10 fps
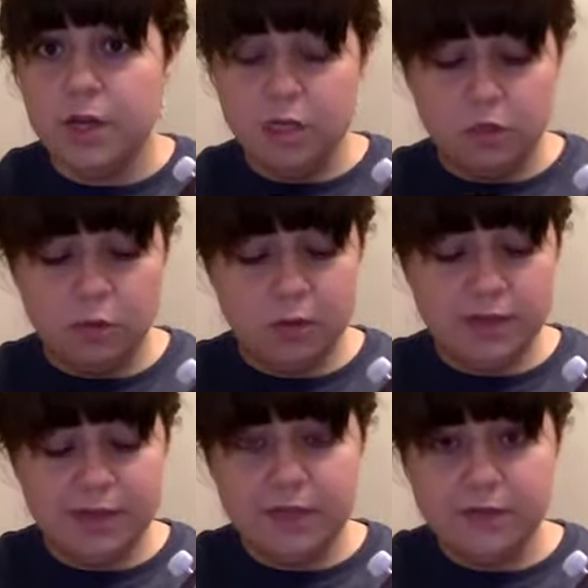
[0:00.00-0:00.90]
you want to
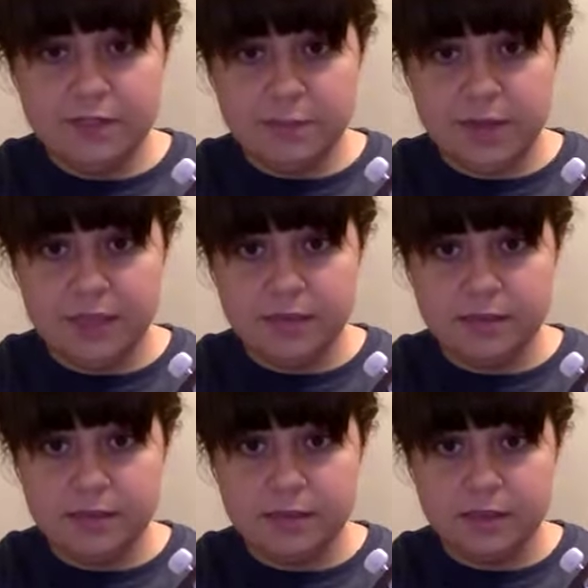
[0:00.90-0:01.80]
leave
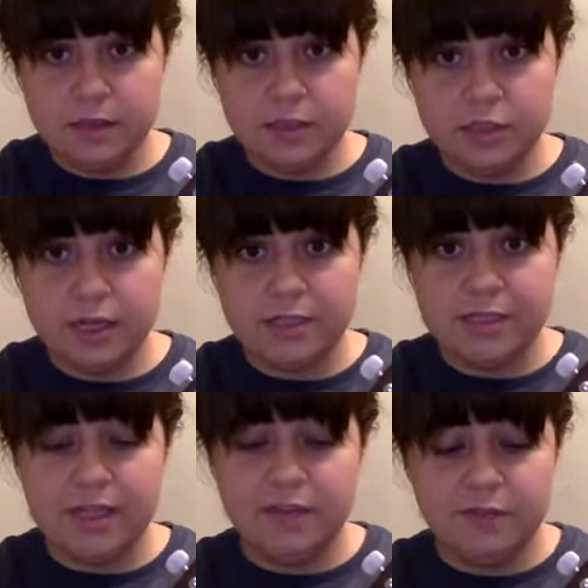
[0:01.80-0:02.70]
space. I should not see
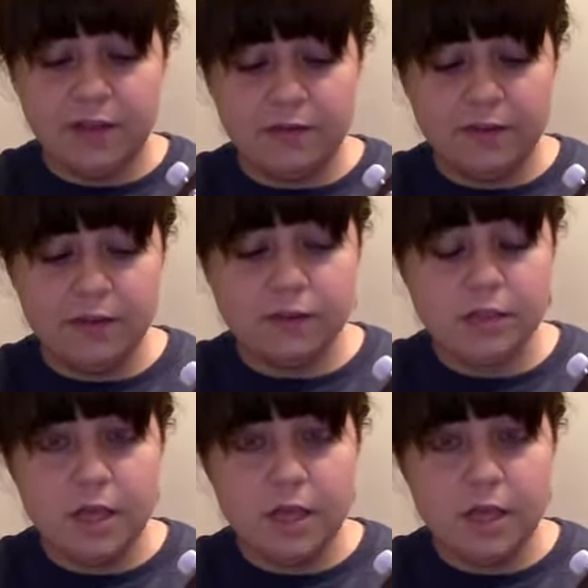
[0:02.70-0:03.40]
any flat fingers.